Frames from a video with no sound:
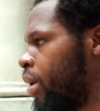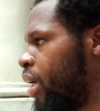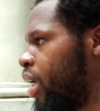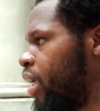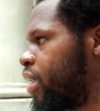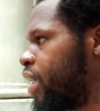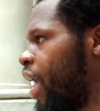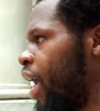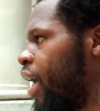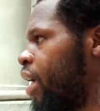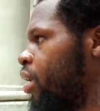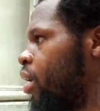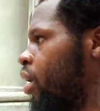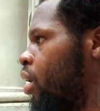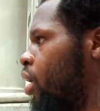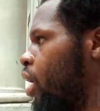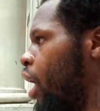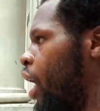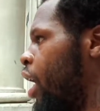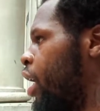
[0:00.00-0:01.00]
Meaning that,
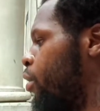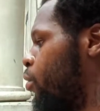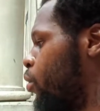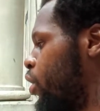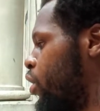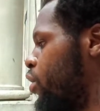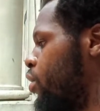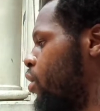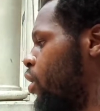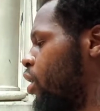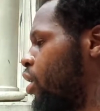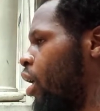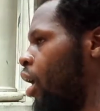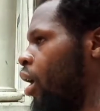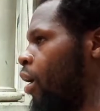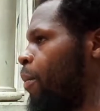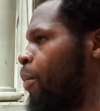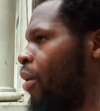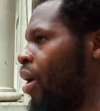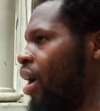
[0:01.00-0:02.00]
hey, when you
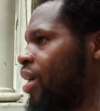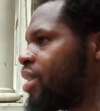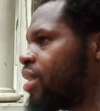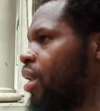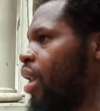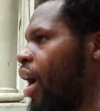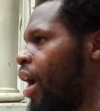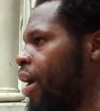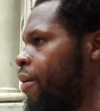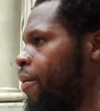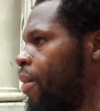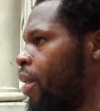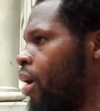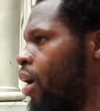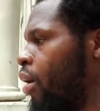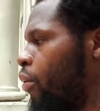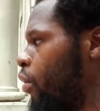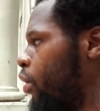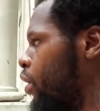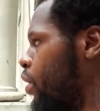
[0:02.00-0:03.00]
a proselyte,
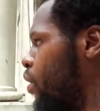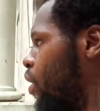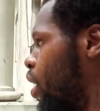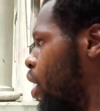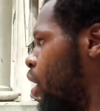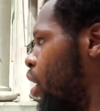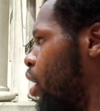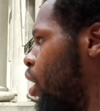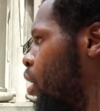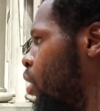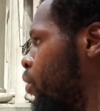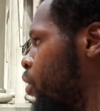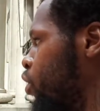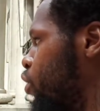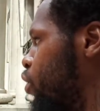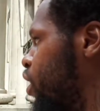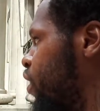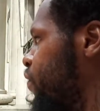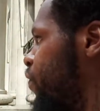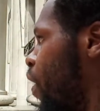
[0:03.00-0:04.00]
when
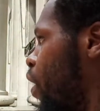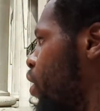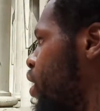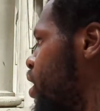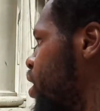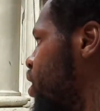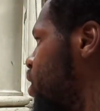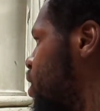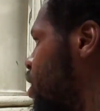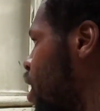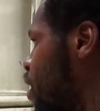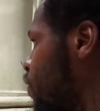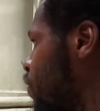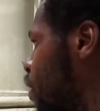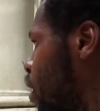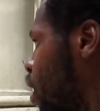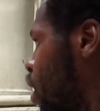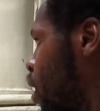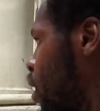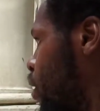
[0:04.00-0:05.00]
you converted and stuff,
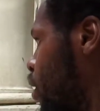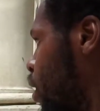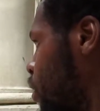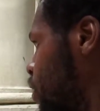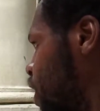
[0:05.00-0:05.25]
you know what